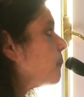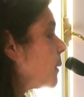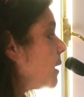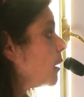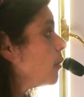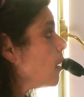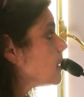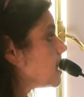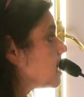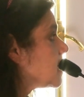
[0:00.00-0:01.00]
But
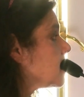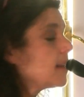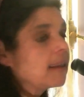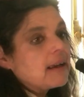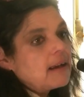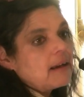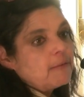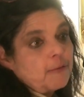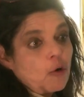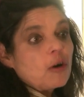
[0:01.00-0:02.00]
across
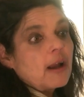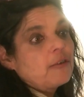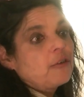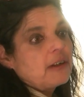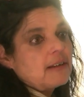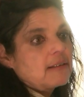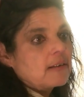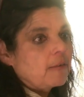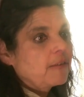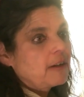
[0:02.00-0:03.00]
the 4 countries
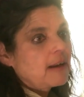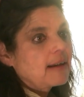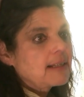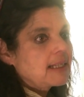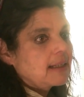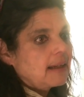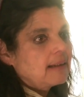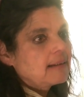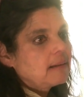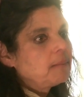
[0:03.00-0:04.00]
of the United
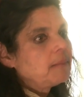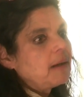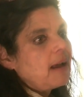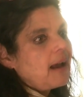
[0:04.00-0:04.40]
Kingdom,